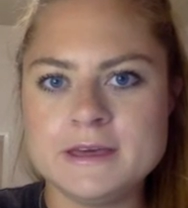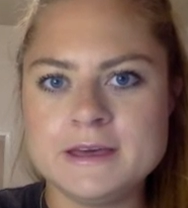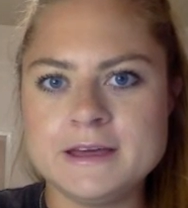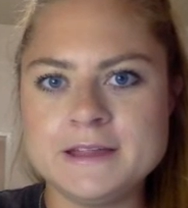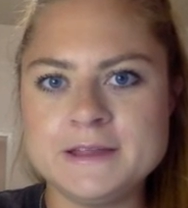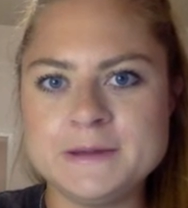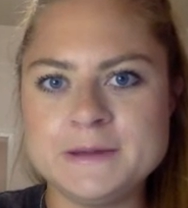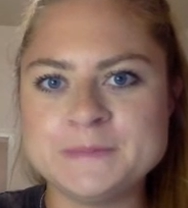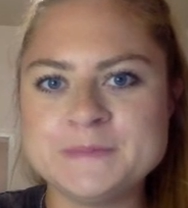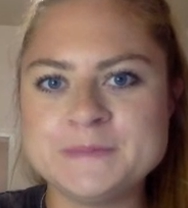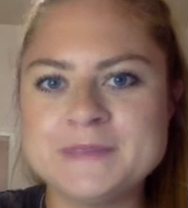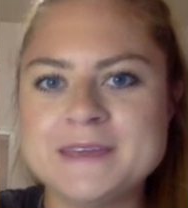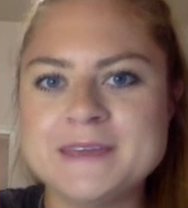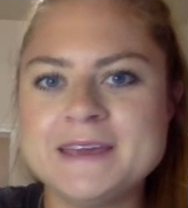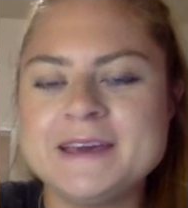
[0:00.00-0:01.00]
Hello,
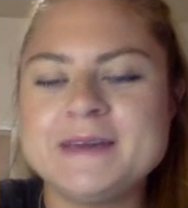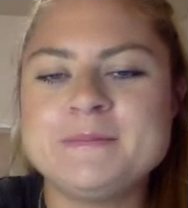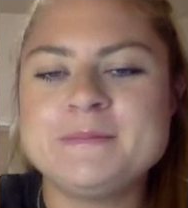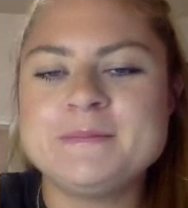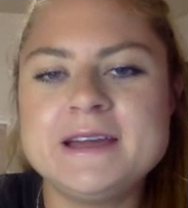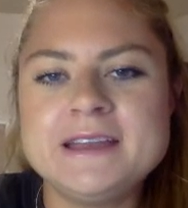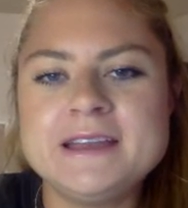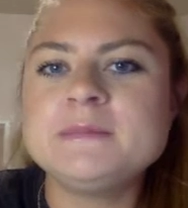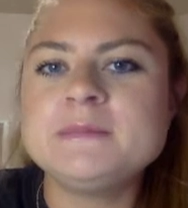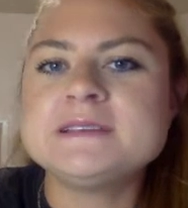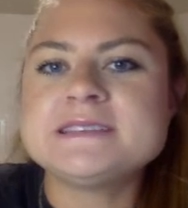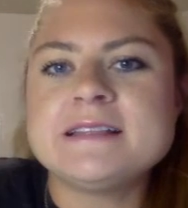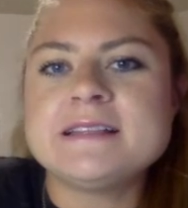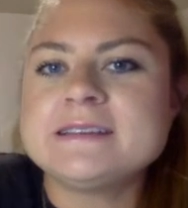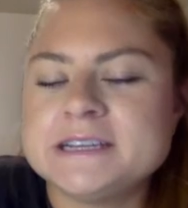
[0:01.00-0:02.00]
my name is
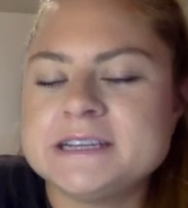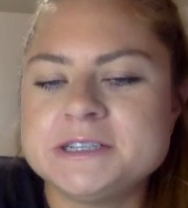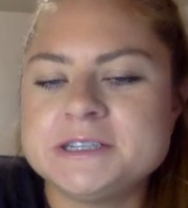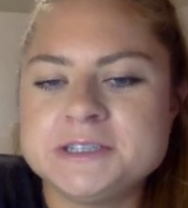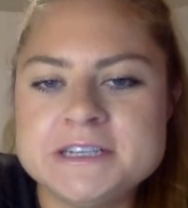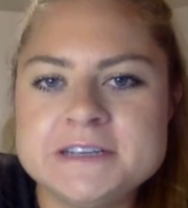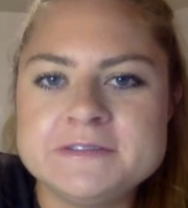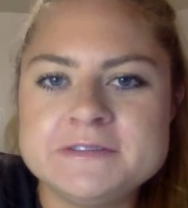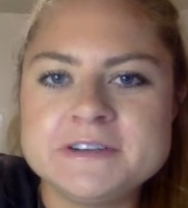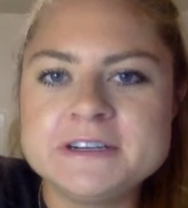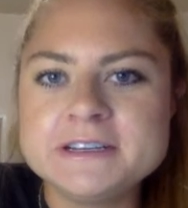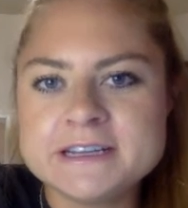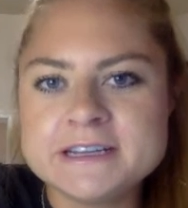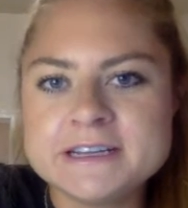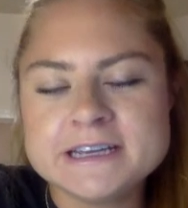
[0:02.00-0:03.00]
Alexandra Deaver,
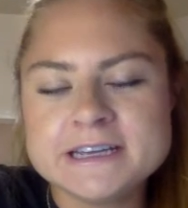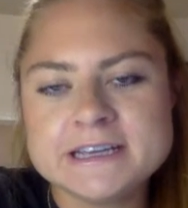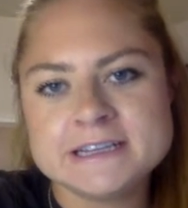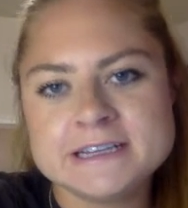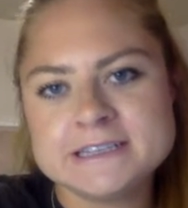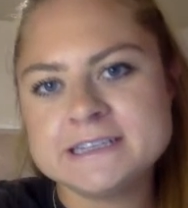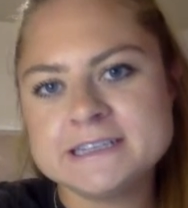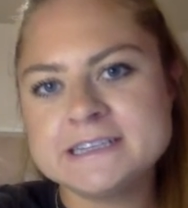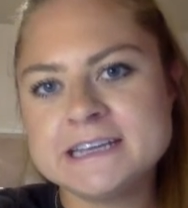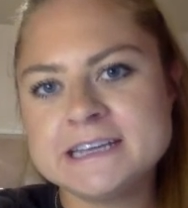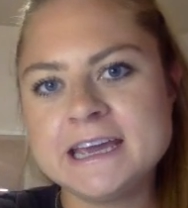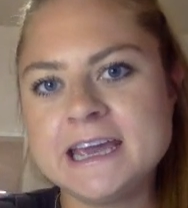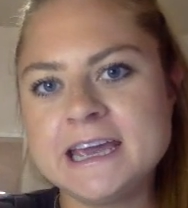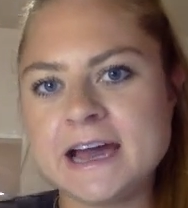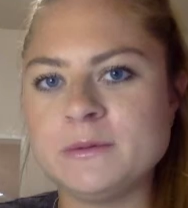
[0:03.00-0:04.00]
and
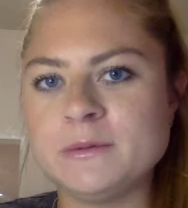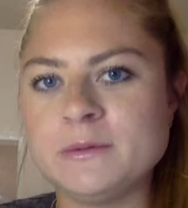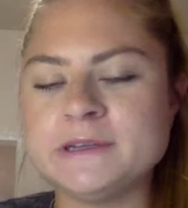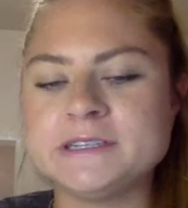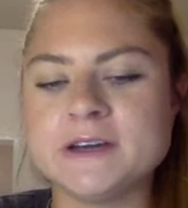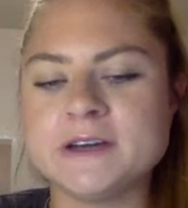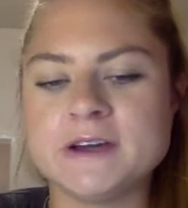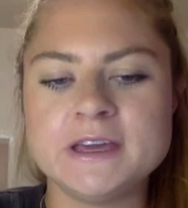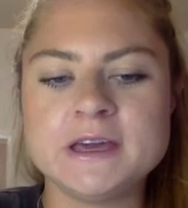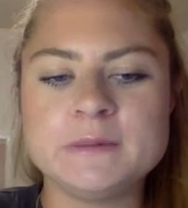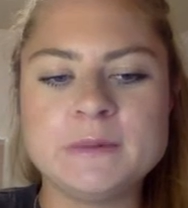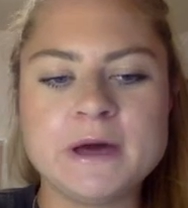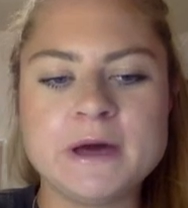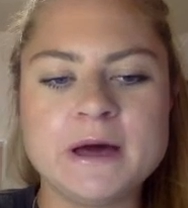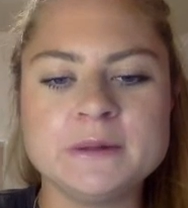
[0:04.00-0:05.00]
today I will be talking
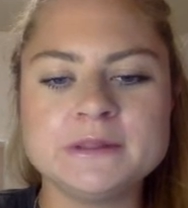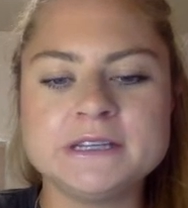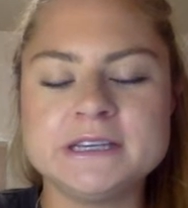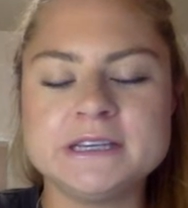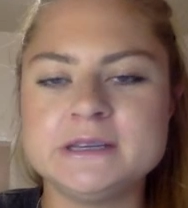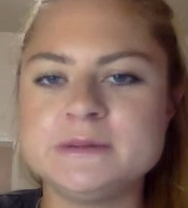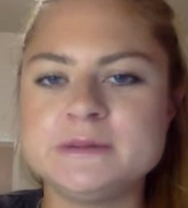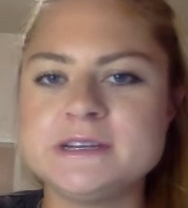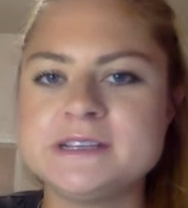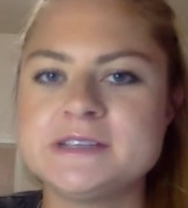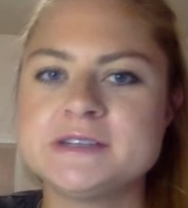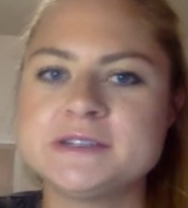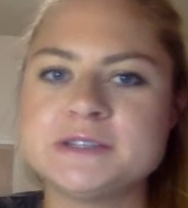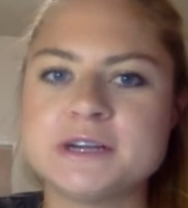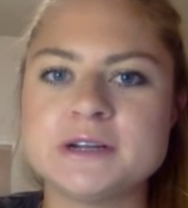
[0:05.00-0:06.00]
about the
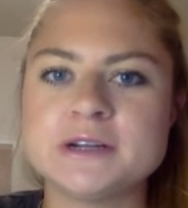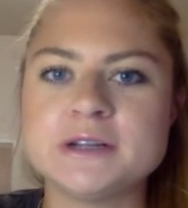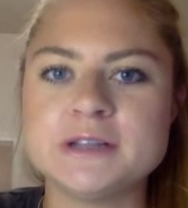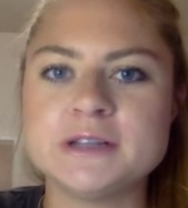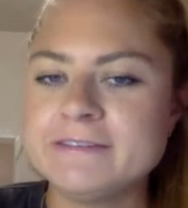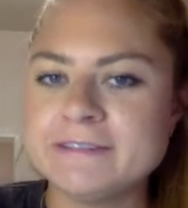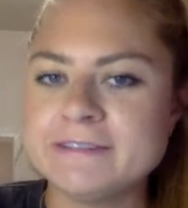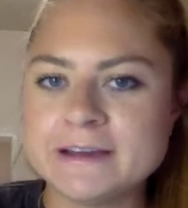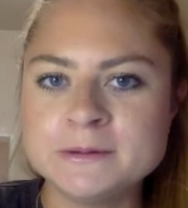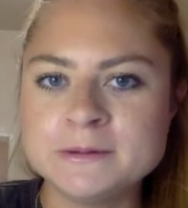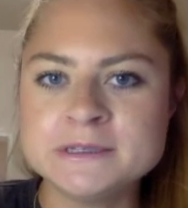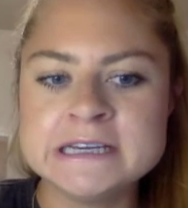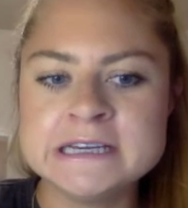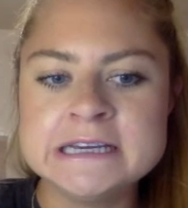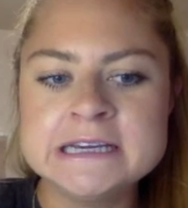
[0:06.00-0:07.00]
research article I
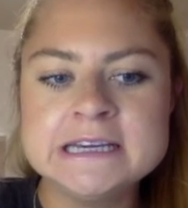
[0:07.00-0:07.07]
found,